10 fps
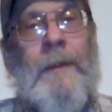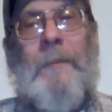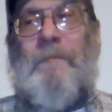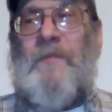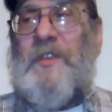
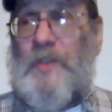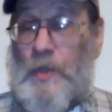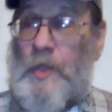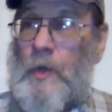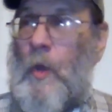So
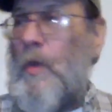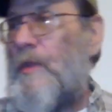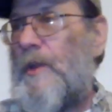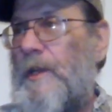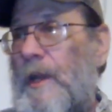you know when
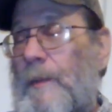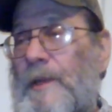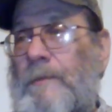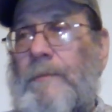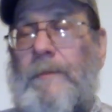they're
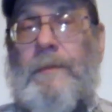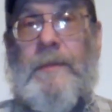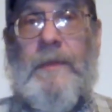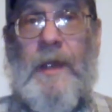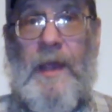coming,
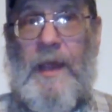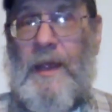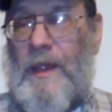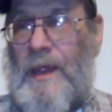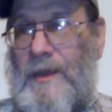
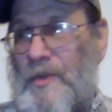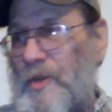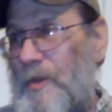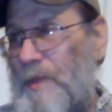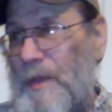and you're
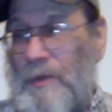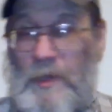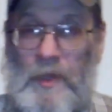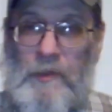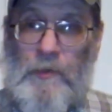going to be able to
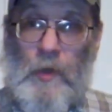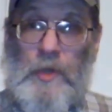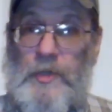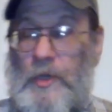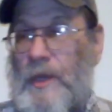look
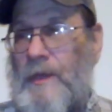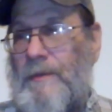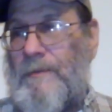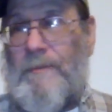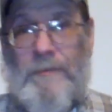forward to it
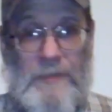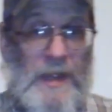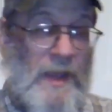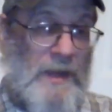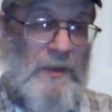
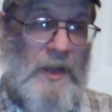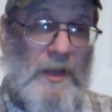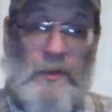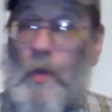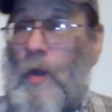
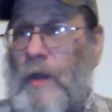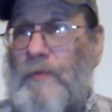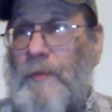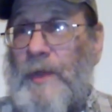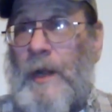and go on
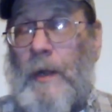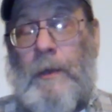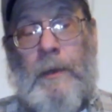from there.